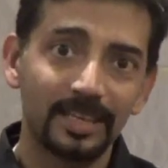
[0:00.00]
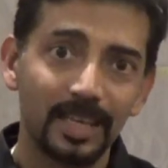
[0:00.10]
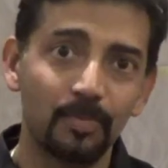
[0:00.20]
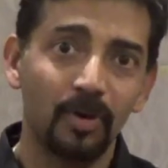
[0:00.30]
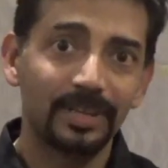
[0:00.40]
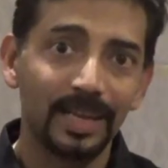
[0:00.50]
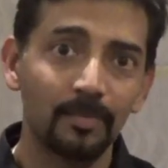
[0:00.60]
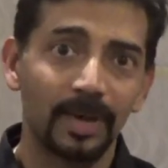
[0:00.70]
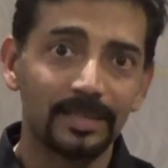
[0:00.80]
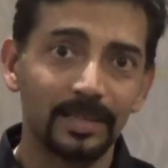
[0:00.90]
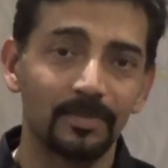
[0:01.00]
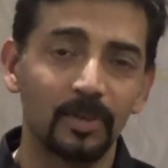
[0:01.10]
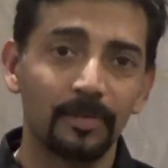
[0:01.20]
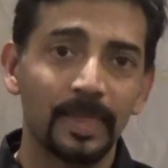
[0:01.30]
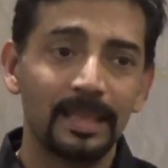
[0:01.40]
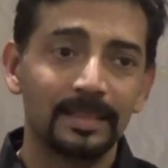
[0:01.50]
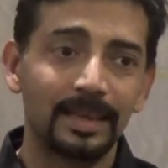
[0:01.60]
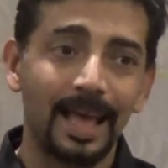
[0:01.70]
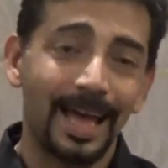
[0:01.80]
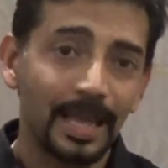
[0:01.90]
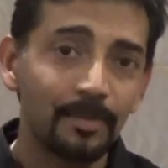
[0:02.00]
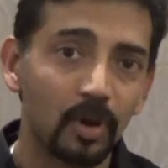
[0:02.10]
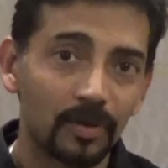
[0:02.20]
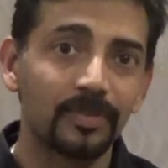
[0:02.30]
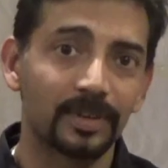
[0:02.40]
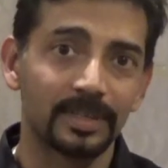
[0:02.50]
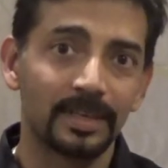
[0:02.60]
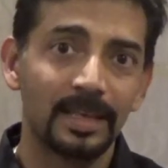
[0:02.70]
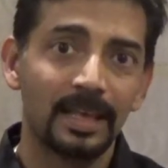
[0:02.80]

I keep on telling myself, that I am confident.